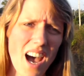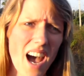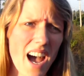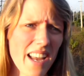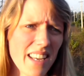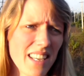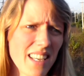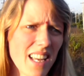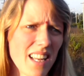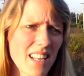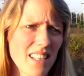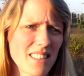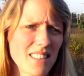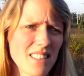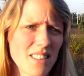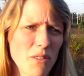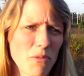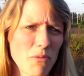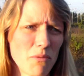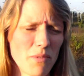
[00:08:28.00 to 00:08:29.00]
I
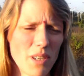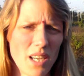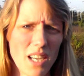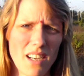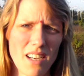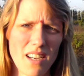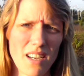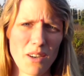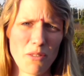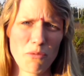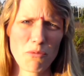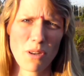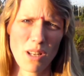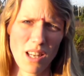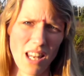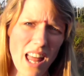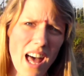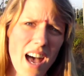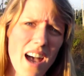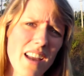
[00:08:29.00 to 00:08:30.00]
can
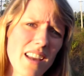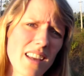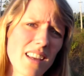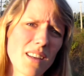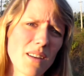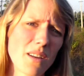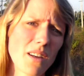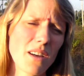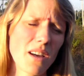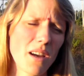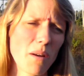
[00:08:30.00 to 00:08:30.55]
rely